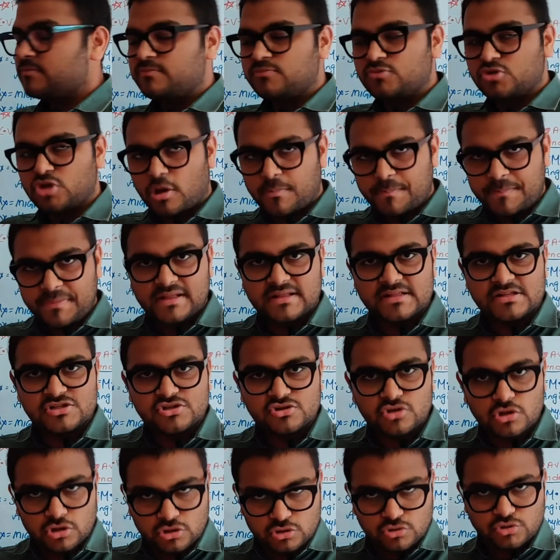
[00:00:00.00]
topical
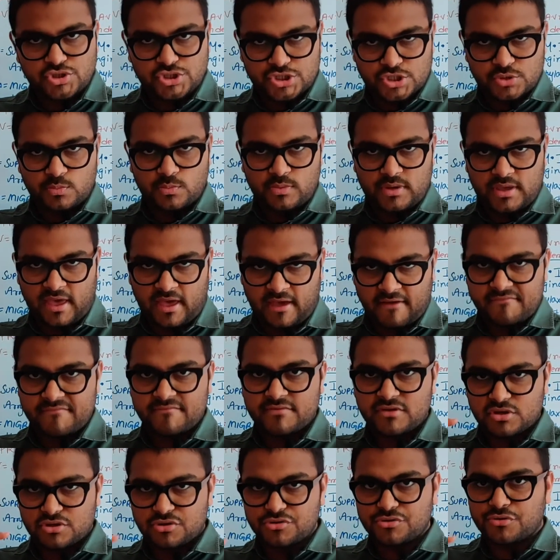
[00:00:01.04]
solution we have,
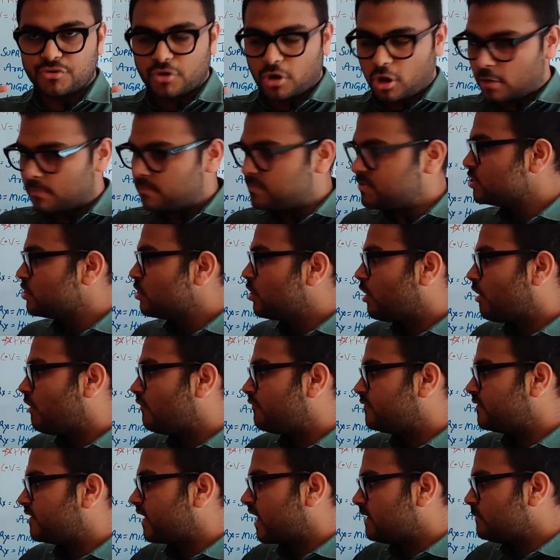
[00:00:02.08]
drops
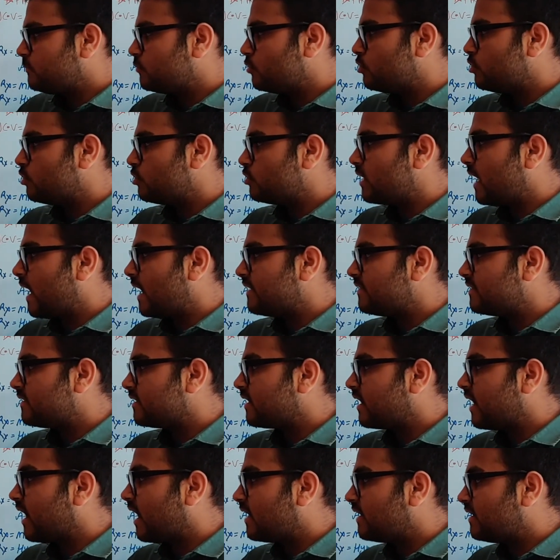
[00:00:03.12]
of timolol and the
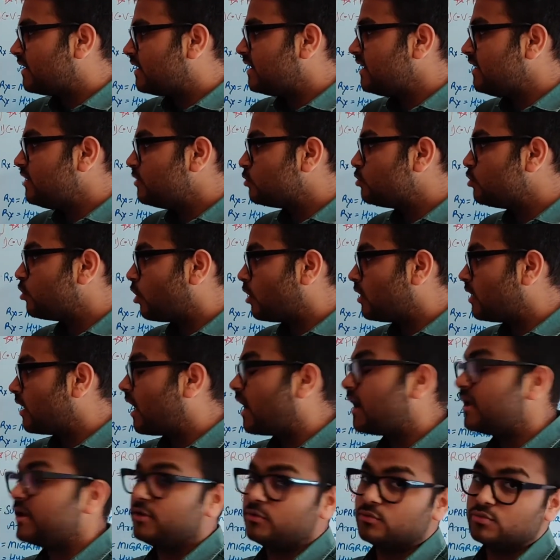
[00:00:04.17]
carteolol
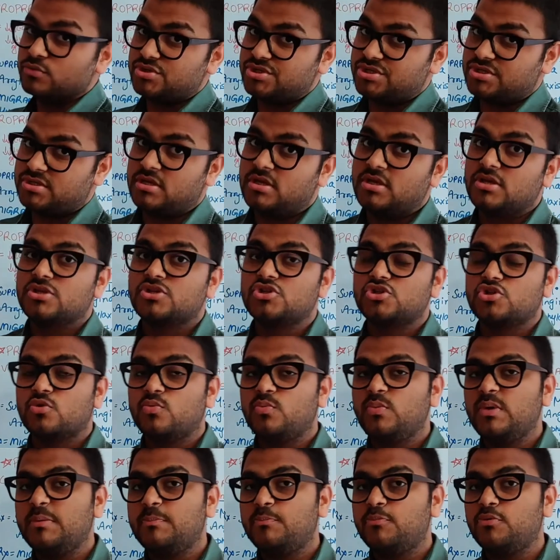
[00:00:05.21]
are used. So
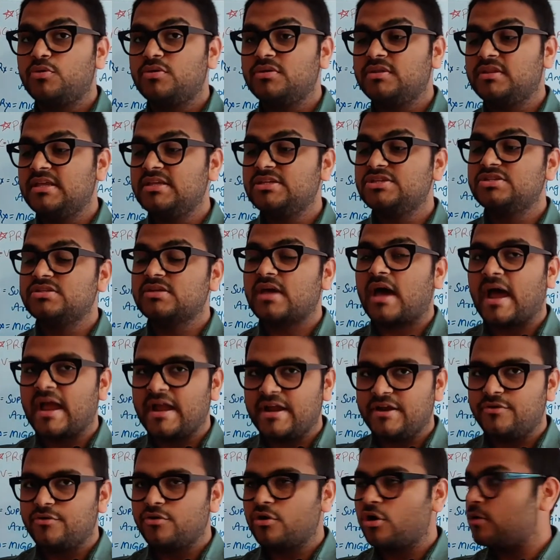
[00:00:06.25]
we put these
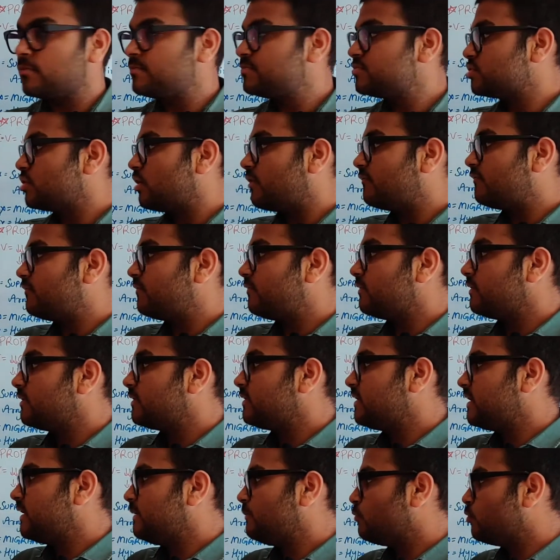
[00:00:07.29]
eye drops of
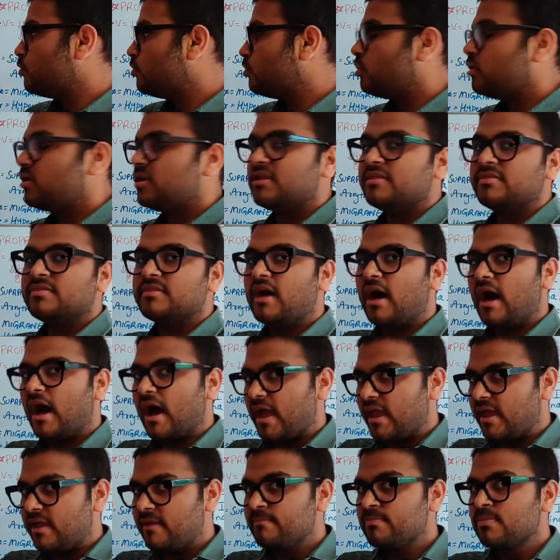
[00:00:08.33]
timolol in the
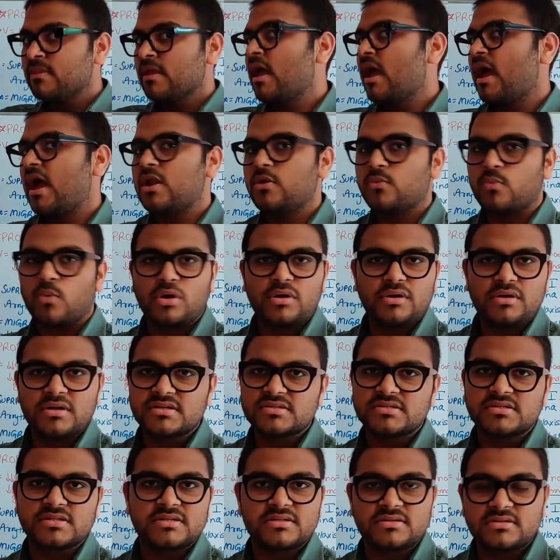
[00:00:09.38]
eye, and what
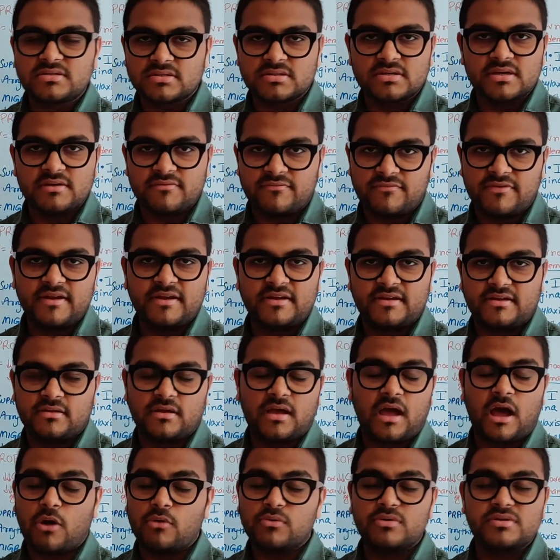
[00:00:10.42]
does it affect?
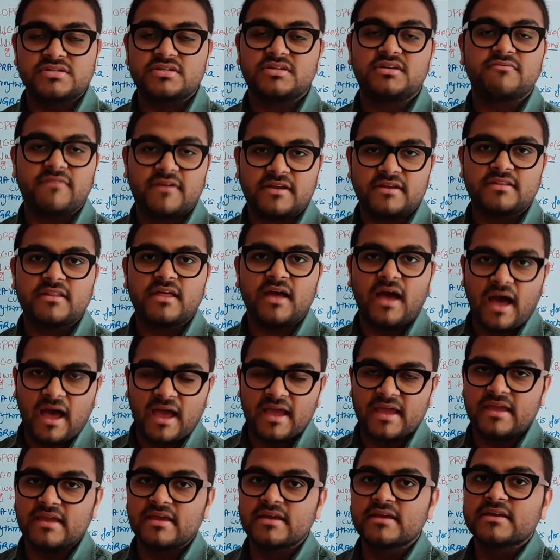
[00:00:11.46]
How does it affect the
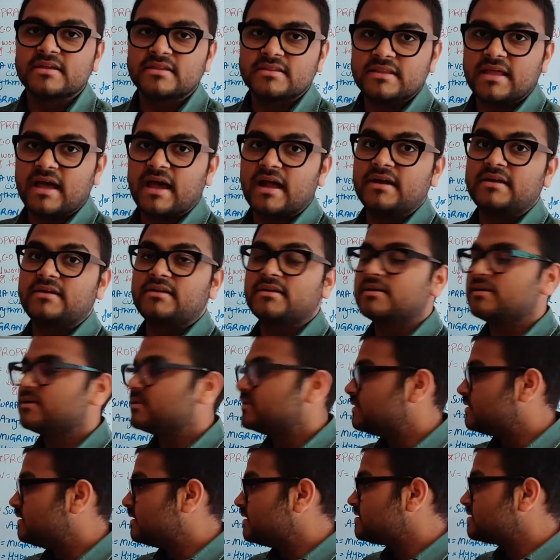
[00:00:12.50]
eye? That
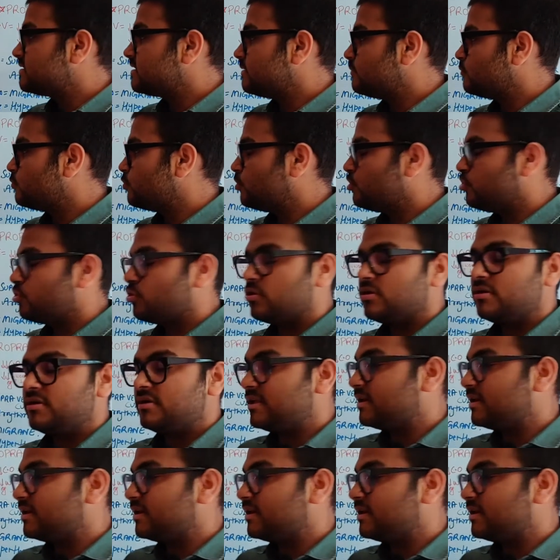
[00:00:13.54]
this timolol